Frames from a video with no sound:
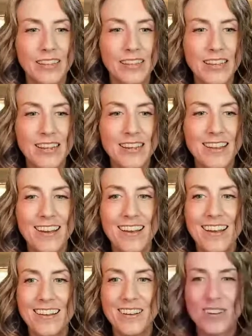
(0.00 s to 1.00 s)

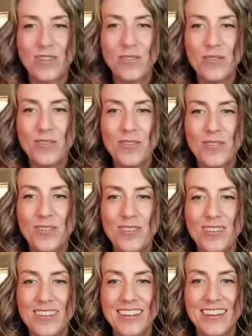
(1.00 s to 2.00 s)
Linda,
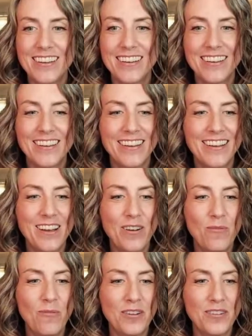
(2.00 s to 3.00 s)
Nicole.
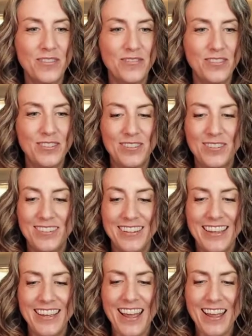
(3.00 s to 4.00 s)
Wonderful.
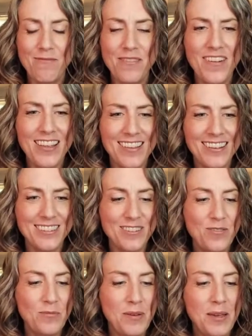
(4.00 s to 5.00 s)
Yay, we've got lots
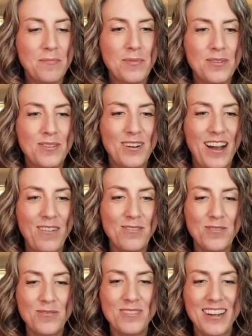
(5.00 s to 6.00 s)
of new people. How
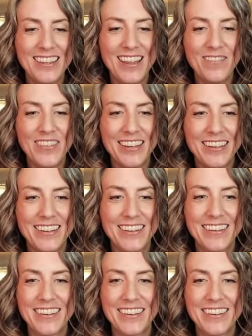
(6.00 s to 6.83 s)
cool. I love it.